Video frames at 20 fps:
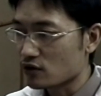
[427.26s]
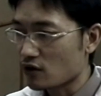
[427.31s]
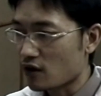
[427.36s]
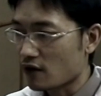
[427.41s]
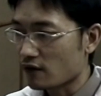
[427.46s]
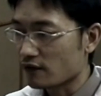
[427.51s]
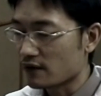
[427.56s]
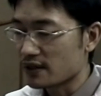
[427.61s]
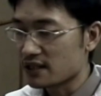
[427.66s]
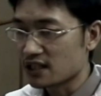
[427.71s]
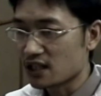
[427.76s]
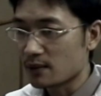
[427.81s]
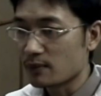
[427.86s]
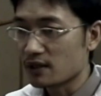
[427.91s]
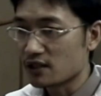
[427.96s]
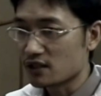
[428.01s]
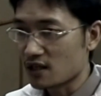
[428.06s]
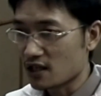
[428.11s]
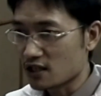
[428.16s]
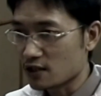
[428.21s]
of ischemic
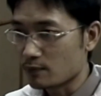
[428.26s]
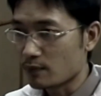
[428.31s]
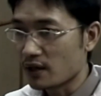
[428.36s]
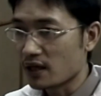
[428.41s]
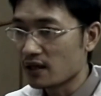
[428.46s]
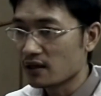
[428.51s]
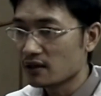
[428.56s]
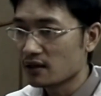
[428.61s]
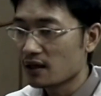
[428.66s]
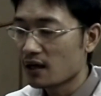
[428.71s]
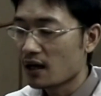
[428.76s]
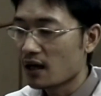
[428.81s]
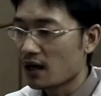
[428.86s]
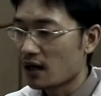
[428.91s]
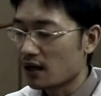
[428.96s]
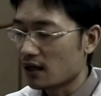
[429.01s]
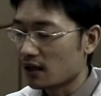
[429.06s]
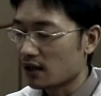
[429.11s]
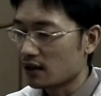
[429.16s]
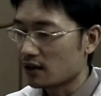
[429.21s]
chest pain
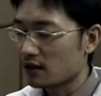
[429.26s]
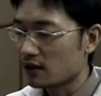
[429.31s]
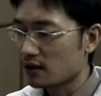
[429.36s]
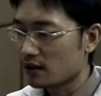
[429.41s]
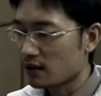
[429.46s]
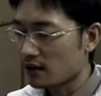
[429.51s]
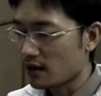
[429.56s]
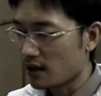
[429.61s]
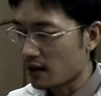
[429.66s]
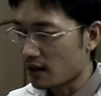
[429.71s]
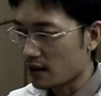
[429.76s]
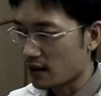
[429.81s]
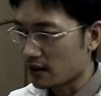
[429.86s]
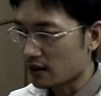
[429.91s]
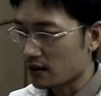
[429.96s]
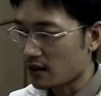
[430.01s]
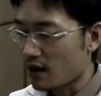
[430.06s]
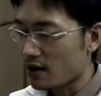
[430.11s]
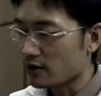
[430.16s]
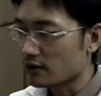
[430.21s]

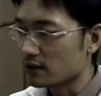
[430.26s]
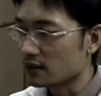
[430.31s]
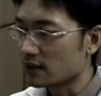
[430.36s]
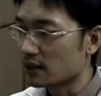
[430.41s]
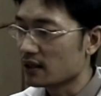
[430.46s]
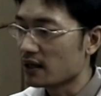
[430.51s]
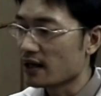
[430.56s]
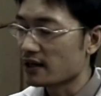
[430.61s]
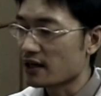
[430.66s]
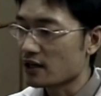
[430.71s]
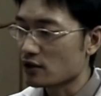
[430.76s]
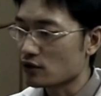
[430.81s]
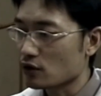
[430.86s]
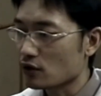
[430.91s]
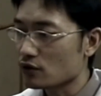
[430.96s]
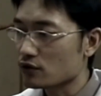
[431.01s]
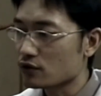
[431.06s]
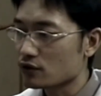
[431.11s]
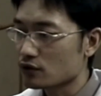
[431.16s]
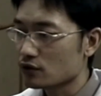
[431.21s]
currently, and there is
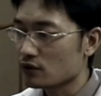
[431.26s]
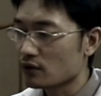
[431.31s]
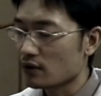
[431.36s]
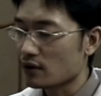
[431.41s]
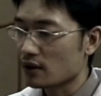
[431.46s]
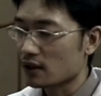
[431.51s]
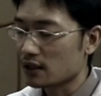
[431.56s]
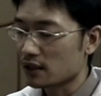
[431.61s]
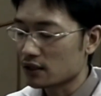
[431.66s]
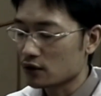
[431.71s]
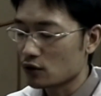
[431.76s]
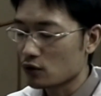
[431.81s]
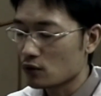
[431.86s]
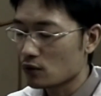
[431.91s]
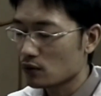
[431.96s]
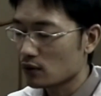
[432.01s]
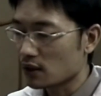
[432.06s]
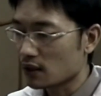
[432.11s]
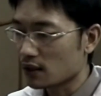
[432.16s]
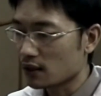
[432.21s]
also no
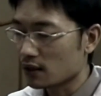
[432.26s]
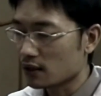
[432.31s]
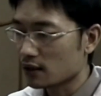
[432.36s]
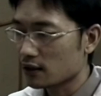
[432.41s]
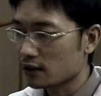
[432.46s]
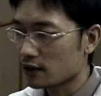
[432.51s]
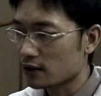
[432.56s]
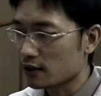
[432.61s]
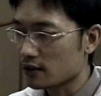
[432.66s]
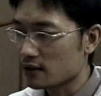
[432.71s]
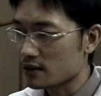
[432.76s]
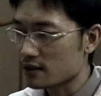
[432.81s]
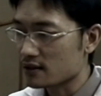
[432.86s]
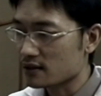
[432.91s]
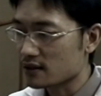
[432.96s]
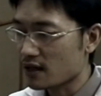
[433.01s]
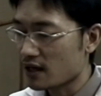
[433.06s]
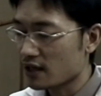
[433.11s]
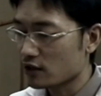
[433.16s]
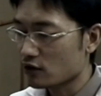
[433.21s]

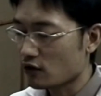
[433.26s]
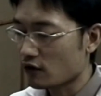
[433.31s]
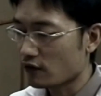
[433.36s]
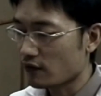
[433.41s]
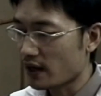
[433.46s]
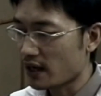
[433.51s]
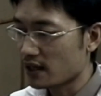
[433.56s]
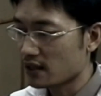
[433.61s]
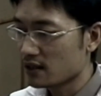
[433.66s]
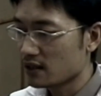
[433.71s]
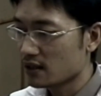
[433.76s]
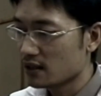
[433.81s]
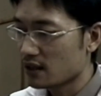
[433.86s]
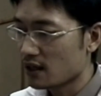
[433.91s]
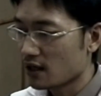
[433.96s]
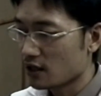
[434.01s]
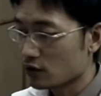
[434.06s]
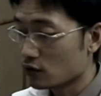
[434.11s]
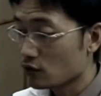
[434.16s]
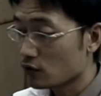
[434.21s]
sign of
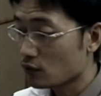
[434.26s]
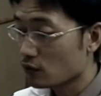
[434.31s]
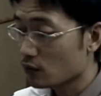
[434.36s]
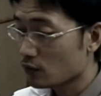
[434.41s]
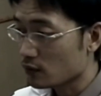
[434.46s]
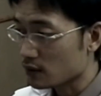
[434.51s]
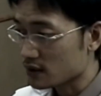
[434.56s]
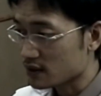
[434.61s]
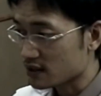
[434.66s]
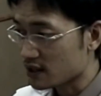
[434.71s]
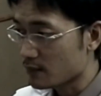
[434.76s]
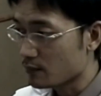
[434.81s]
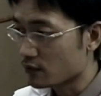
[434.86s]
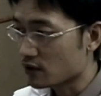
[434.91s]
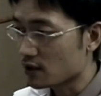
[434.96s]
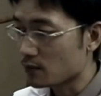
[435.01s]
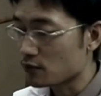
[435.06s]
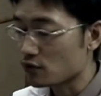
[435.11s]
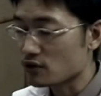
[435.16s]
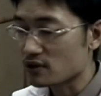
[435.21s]
no symptom
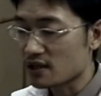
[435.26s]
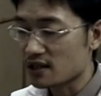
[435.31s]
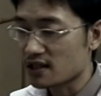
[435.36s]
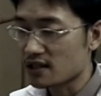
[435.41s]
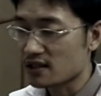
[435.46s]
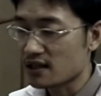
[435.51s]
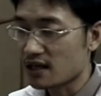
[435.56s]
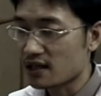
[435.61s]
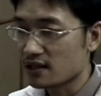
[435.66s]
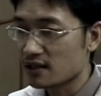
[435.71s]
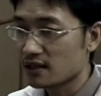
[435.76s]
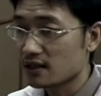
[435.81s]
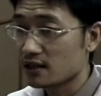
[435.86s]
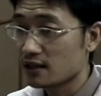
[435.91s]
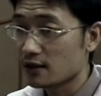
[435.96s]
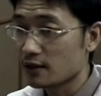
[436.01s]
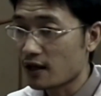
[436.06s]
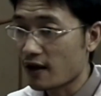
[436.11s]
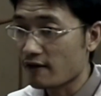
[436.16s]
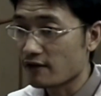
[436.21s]
to suggest any
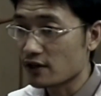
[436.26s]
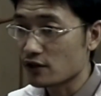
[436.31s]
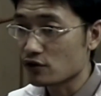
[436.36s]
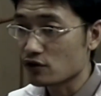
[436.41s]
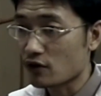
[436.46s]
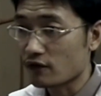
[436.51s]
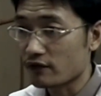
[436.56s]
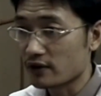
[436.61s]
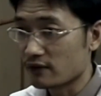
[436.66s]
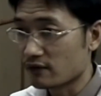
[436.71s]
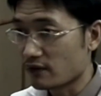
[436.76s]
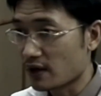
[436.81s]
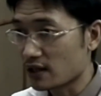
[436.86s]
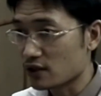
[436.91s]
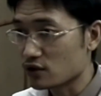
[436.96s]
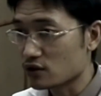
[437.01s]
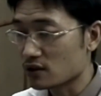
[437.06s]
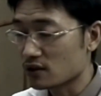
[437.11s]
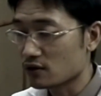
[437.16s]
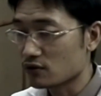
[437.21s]
evidence of
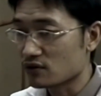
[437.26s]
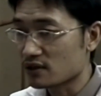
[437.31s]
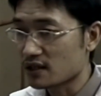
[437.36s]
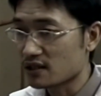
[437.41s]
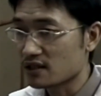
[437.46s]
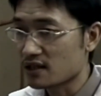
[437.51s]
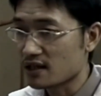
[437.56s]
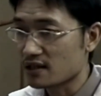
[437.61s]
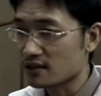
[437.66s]
infection to suggest.